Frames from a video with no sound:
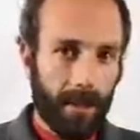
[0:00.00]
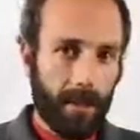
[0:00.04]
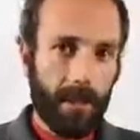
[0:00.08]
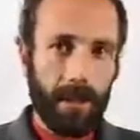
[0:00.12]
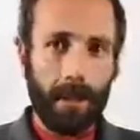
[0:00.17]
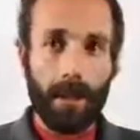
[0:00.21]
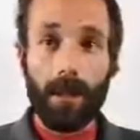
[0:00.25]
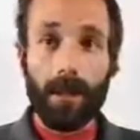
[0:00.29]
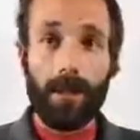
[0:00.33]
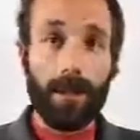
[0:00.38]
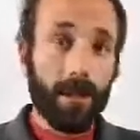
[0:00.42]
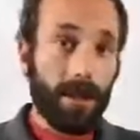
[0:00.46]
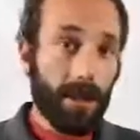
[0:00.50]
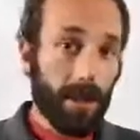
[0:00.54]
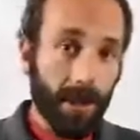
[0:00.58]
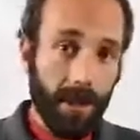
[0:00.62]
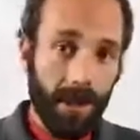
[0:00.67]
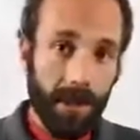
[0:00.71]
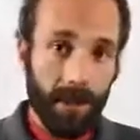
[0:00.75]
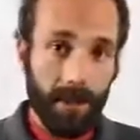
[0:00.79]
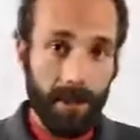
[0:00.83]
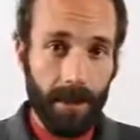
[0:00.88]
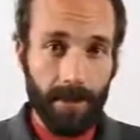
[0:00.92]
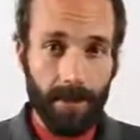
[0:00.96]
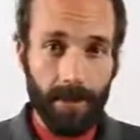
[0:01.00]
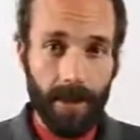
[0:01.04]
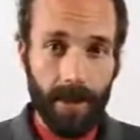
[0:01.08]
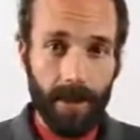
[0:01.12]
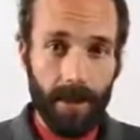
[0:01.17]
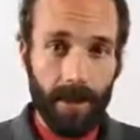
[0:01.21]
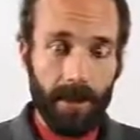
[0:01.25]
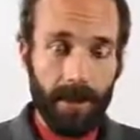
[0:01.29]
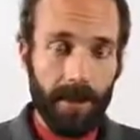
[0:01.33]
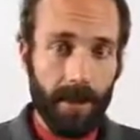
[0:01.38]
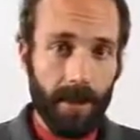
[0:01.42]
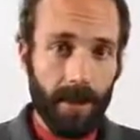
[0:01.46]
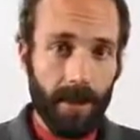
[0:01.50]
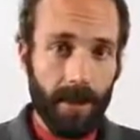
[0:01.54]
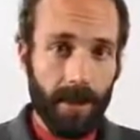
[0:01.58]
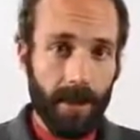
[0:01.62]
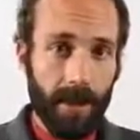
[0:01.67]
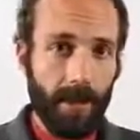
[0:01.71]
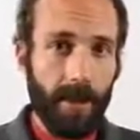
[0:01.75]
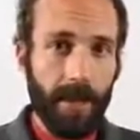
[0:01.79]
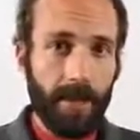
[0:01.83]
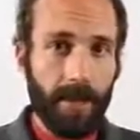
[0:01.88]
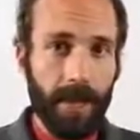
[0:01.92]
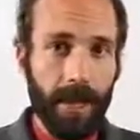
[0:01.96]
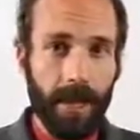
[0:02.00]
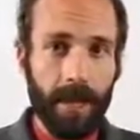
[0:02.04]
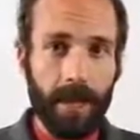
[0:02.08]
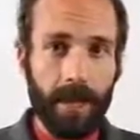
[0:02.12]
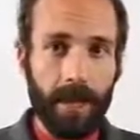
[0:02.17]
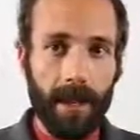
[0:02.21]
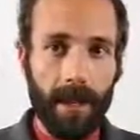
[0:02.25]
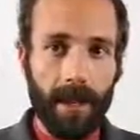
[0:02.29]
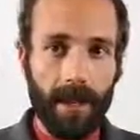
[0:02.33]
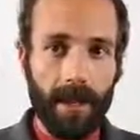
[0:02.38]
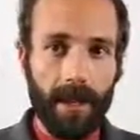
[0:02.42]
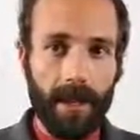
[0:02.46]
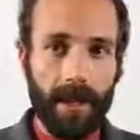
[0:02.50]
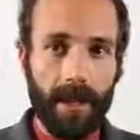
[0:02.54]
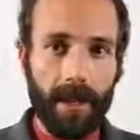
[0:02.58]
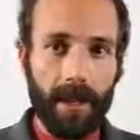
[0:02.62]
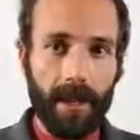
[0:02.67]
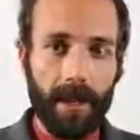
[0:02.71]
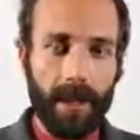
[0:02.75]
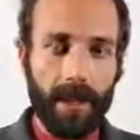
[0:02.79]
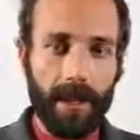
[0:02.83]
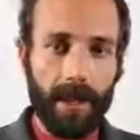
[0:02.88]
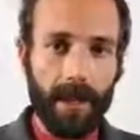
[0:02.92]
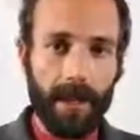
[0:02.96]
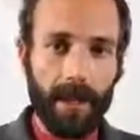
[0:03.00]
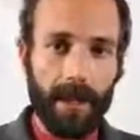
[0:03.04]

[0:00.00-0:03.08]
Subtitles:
is a closed system that we live in, that would make a lot of sense.